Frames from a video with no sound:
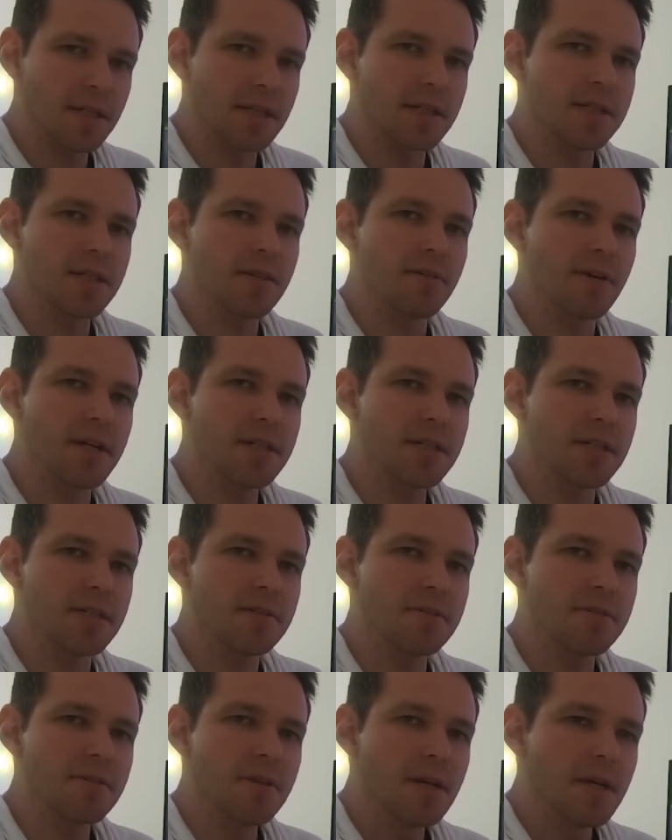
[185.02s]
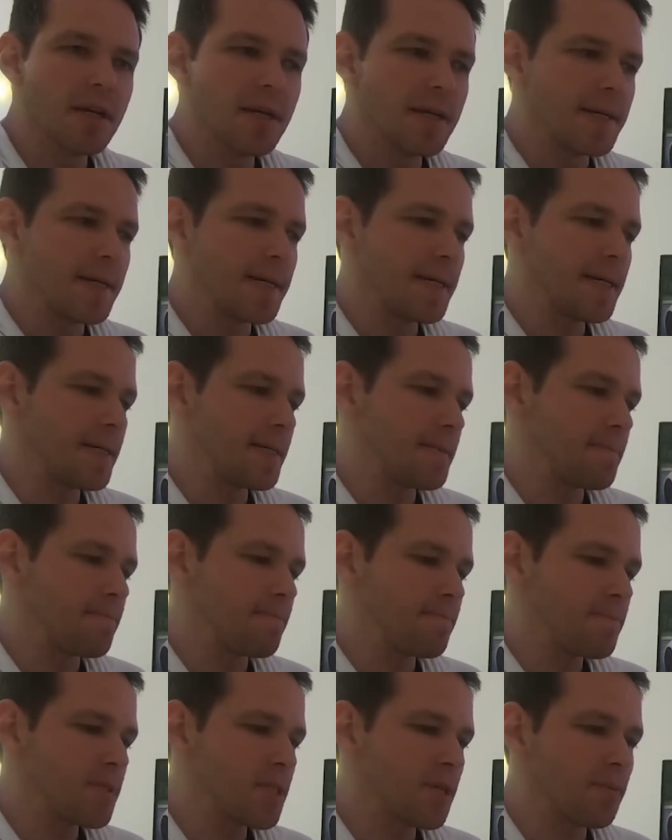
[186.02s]
consideration.
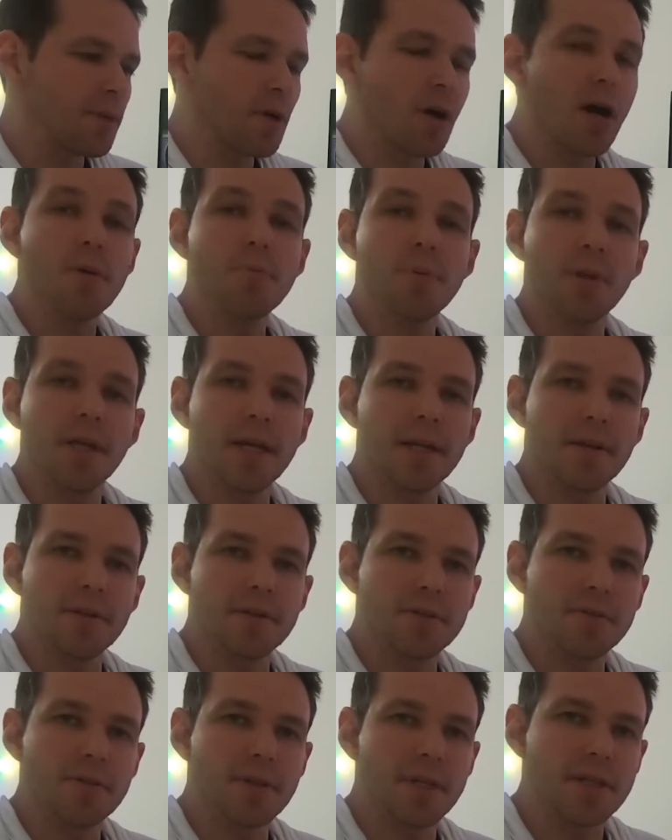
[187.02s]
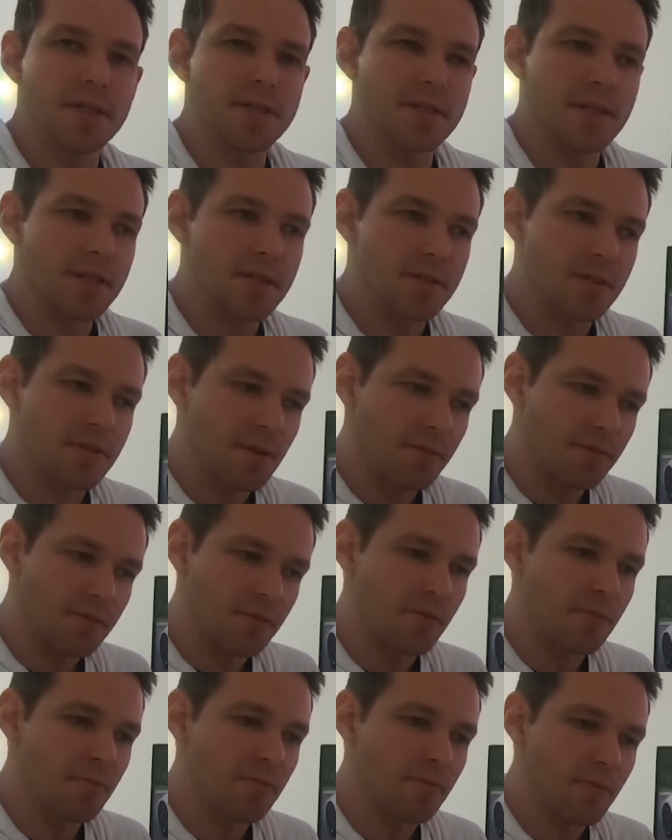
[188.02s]
Something I plan on doing is a trip
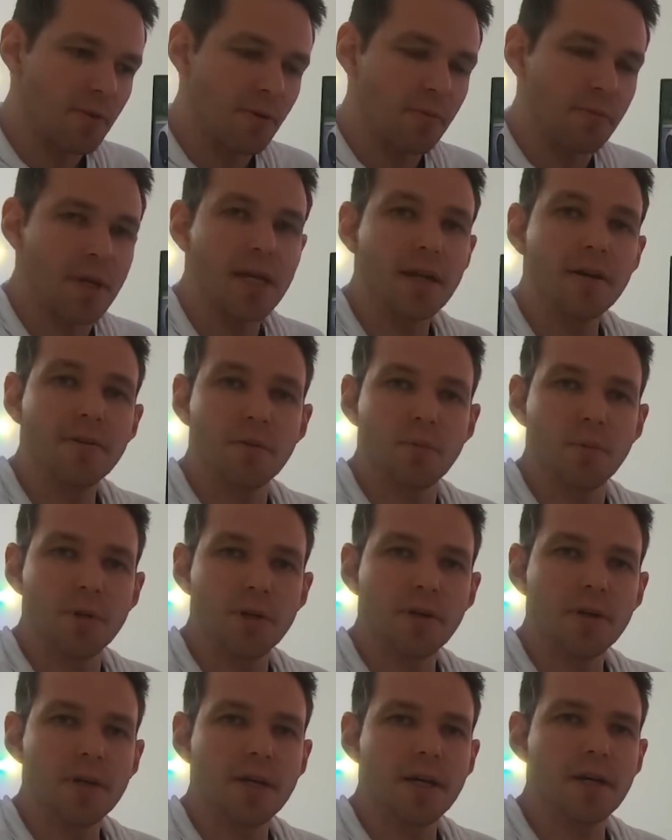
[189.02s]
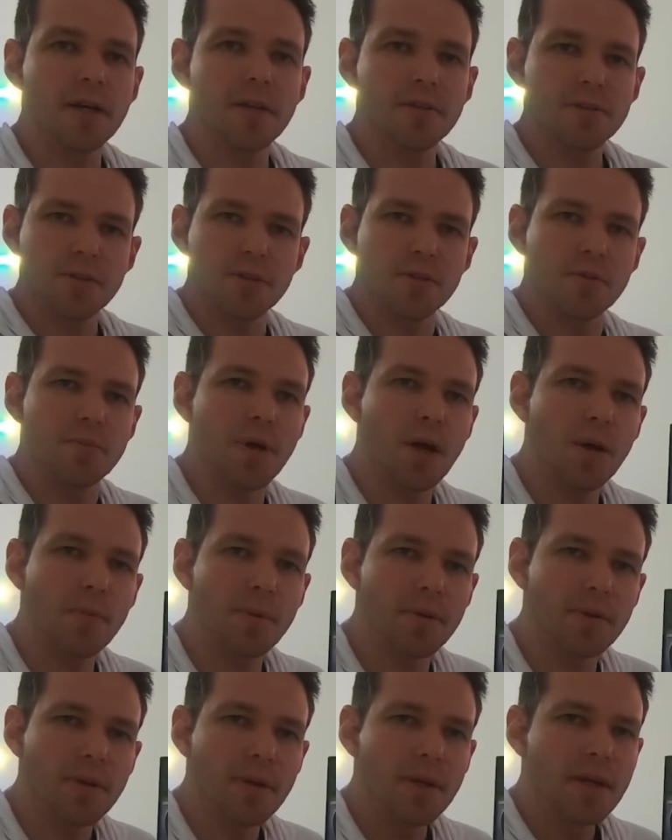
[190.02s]
from here in Wodonga to
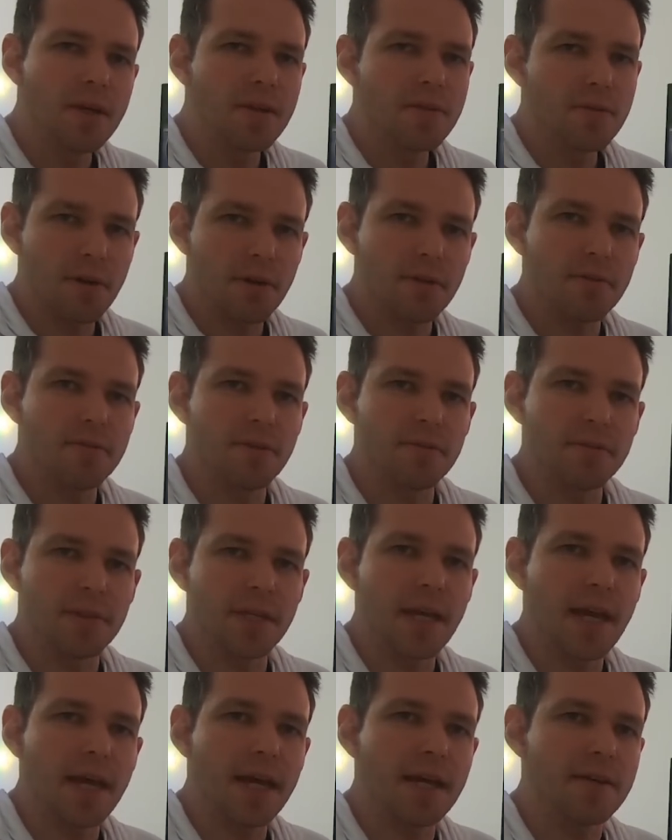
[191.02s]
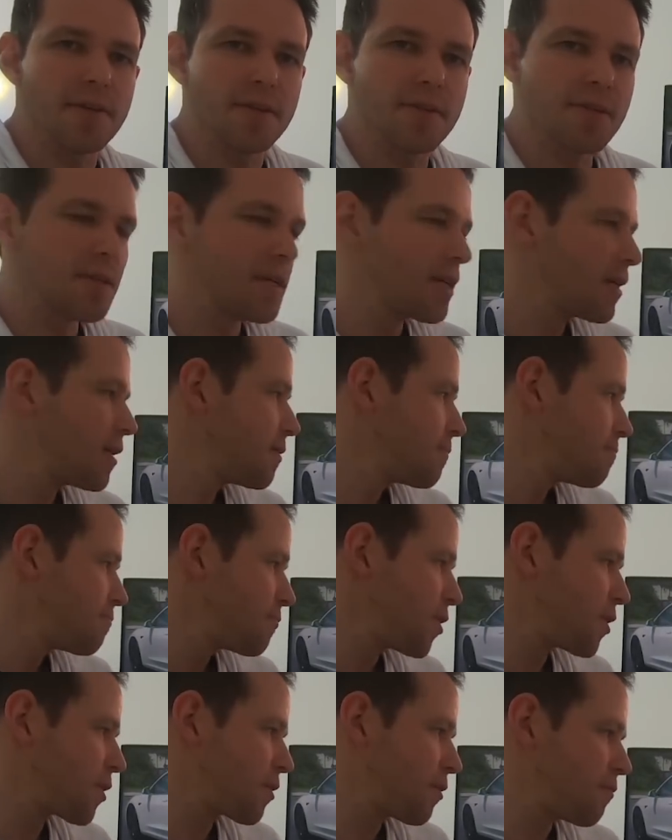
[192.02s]
Melbourne, 350 Ks.
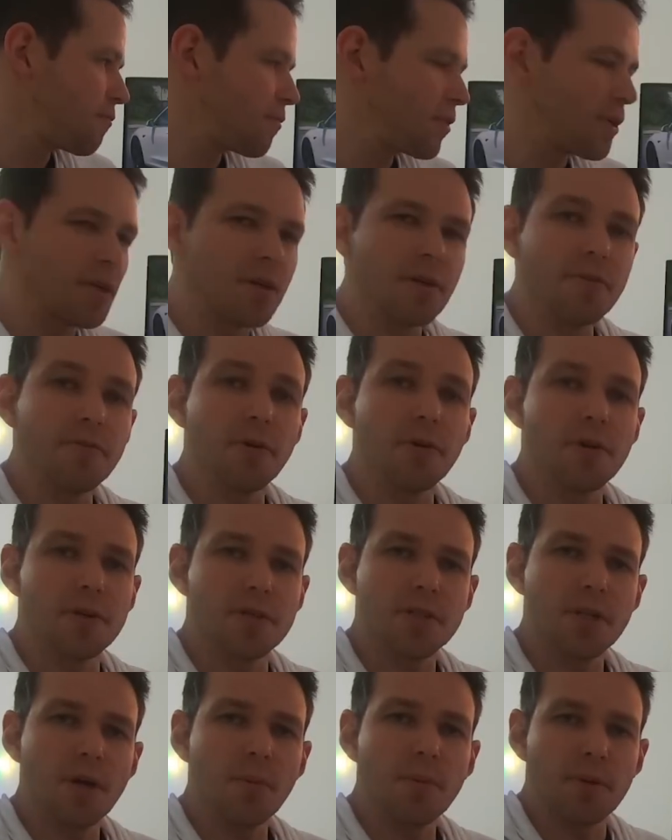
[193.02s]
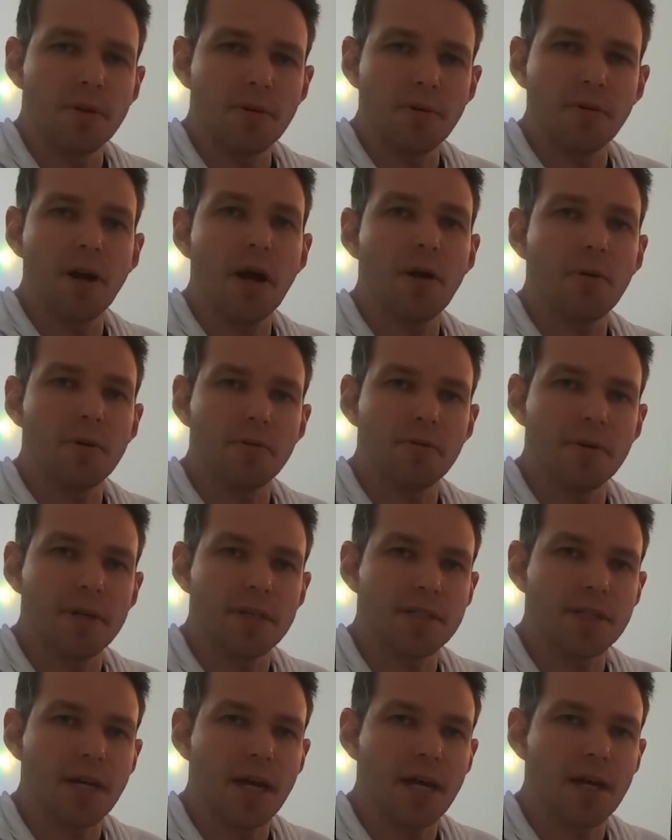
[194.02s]
You could avoid a stop at your rail to
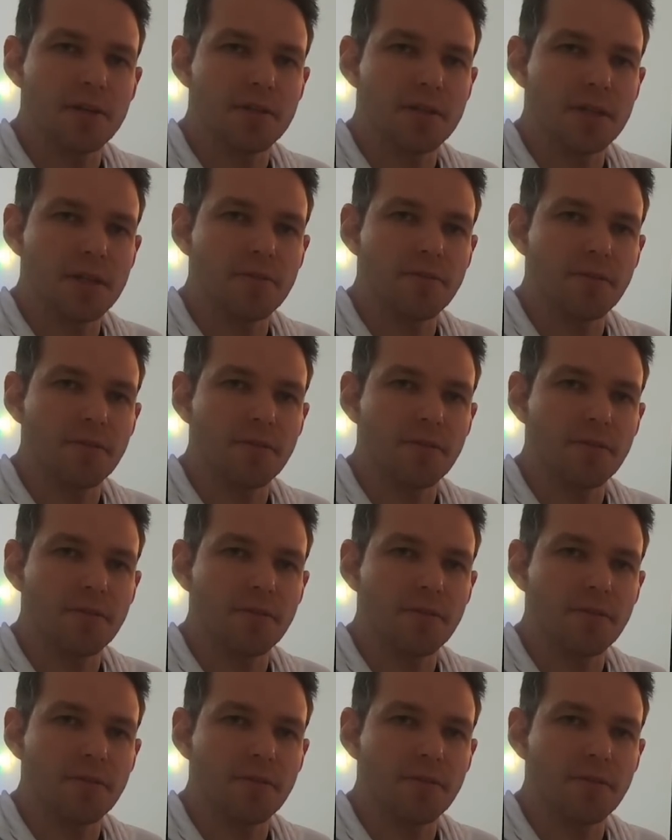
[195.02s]
recharge if